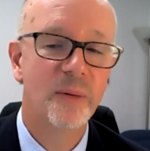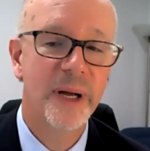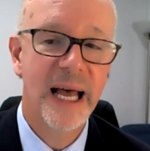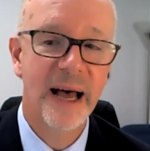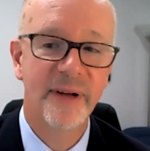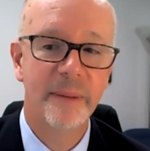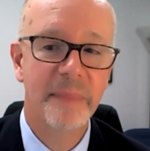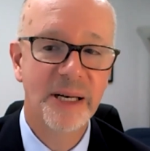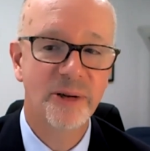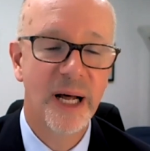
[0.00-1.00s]
we have a
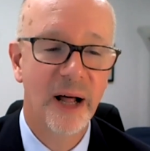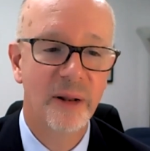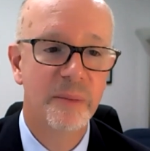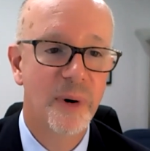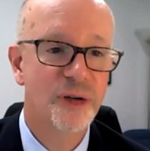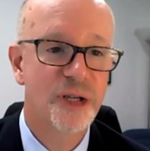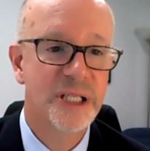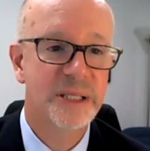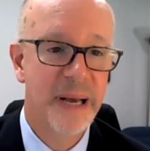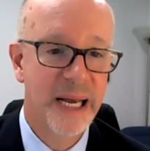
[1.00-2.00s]
mental health promotion
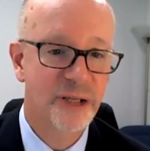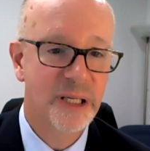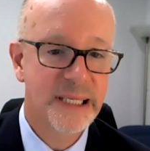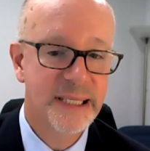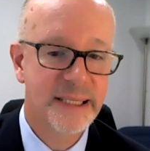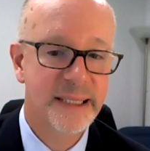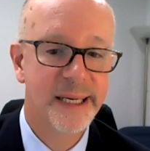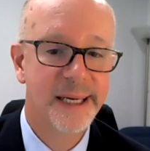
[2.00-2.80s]
specialist